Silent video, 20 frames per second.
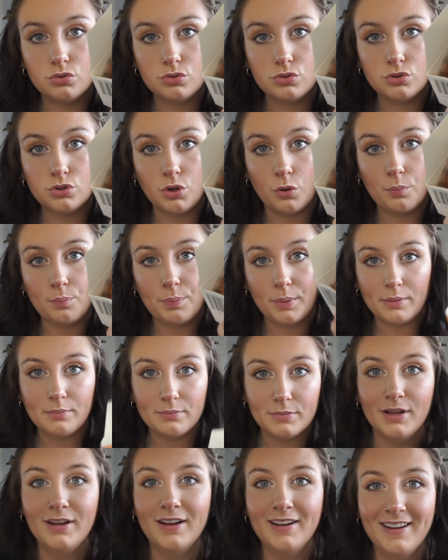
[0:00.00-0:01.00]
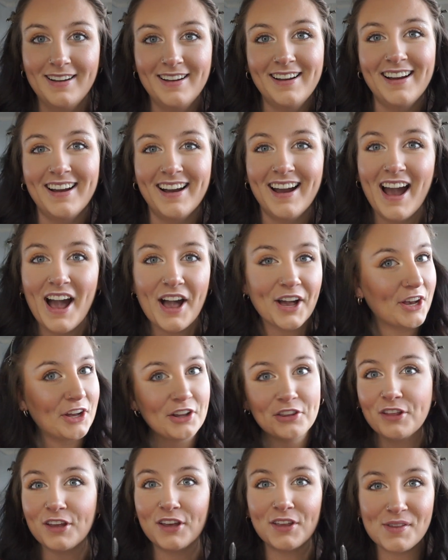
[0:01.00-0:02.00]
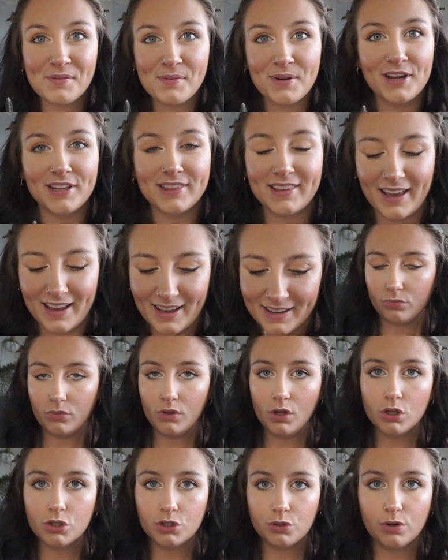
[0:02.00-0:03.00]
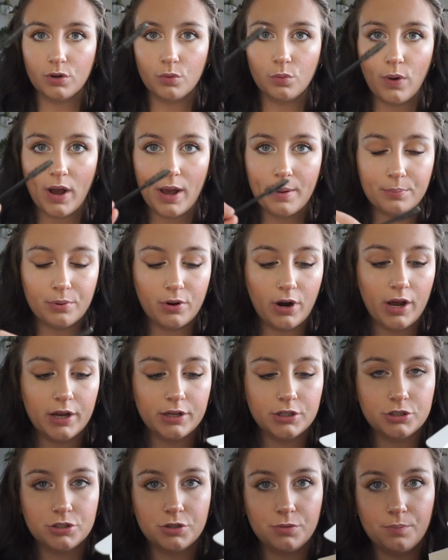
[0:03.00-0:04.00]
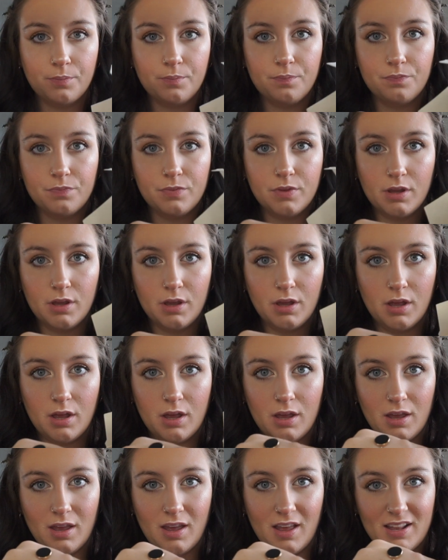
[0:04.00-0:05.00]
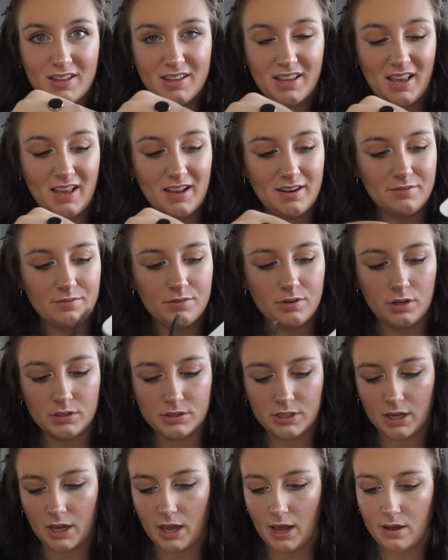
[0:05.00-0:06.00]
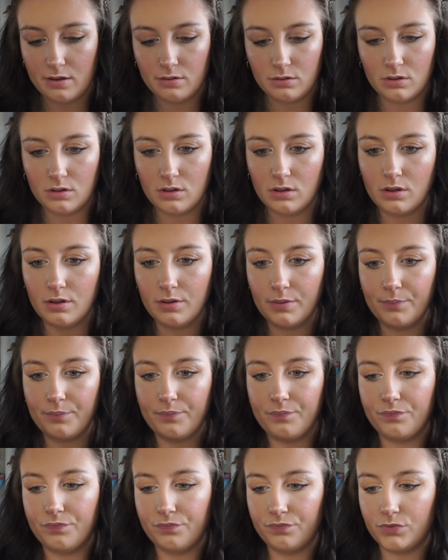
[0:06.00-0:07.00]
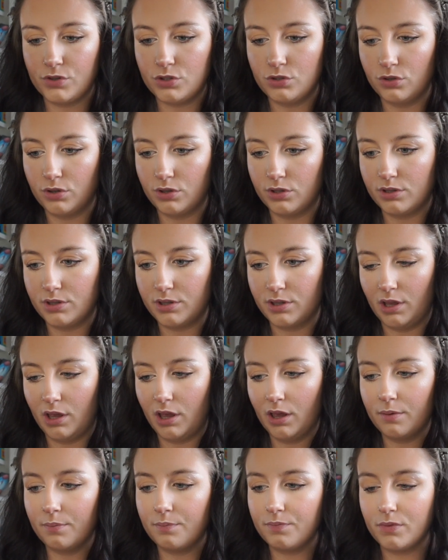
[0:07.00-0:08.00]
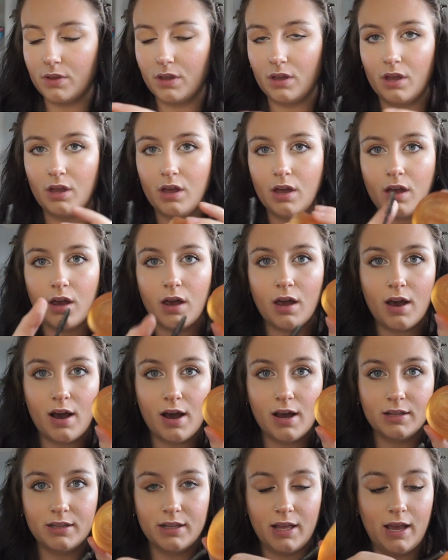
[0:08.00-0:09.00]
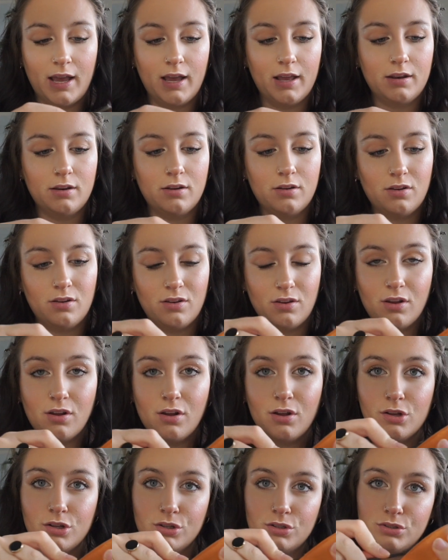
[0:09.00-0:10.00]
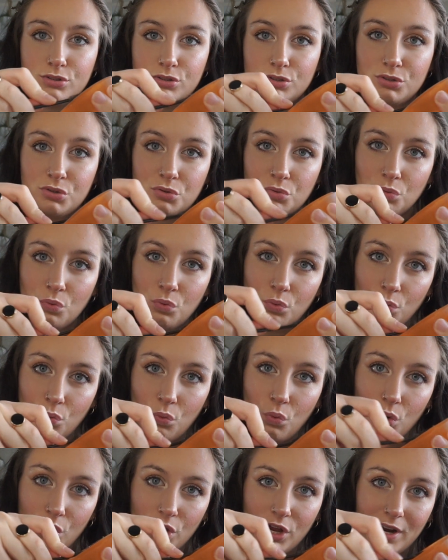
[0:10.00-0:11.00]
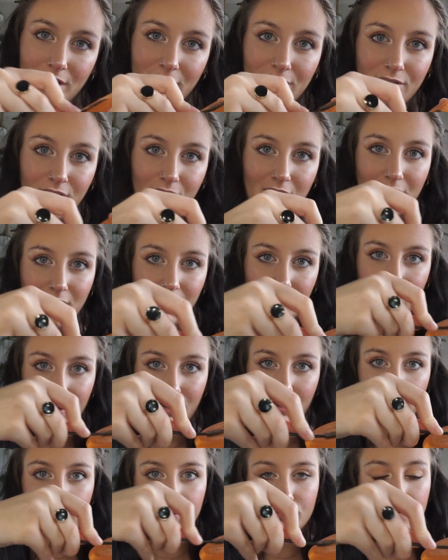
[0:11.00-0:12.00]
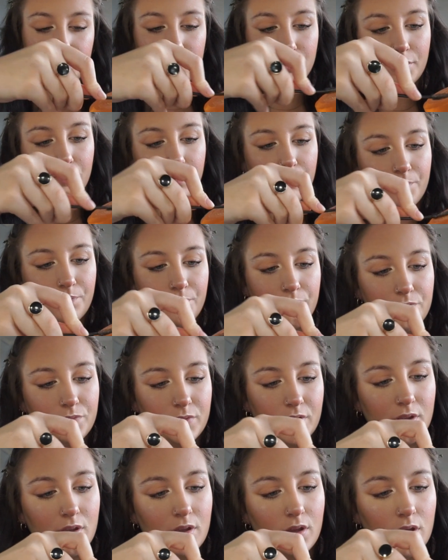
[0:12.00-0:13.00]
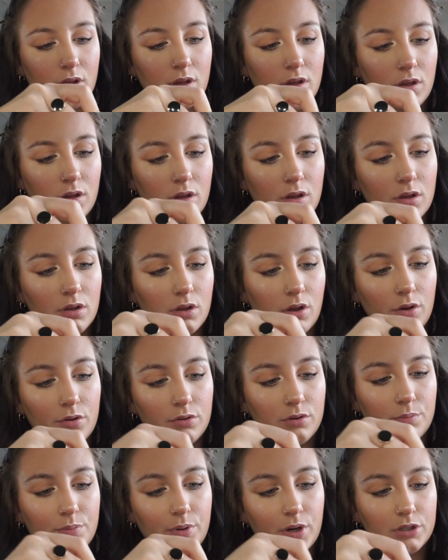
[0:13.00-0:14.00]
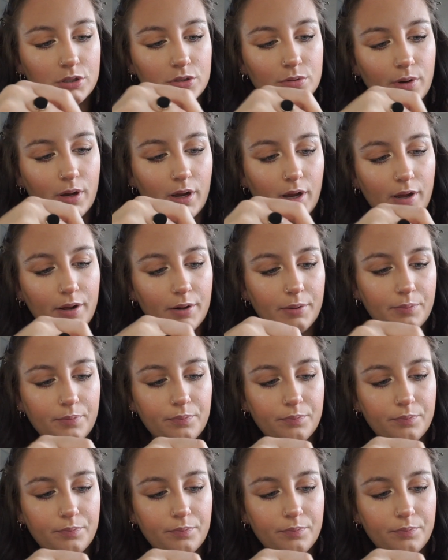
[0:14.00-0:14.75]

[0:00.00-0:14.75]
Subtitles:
soap. Couldn't think of the word then. So on a wet brush, and then I'll take it out so you can see, and then swirl it around, coat the brush well,